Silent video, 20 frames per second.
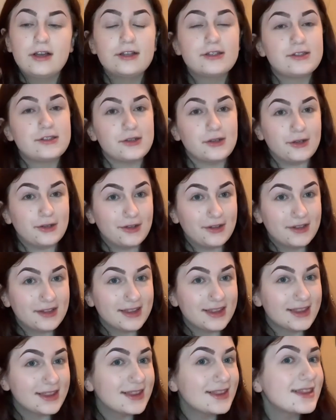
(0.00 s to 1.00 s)
So,
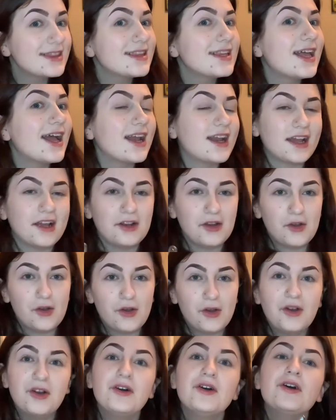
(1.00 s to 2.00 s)
and I
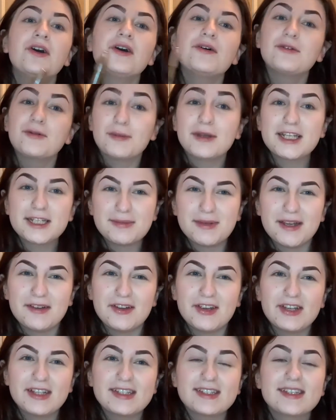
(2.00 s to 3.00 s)
know from
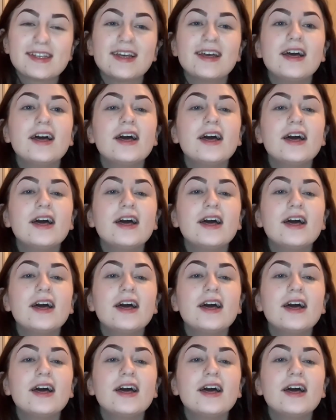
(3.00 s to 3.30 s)
experience,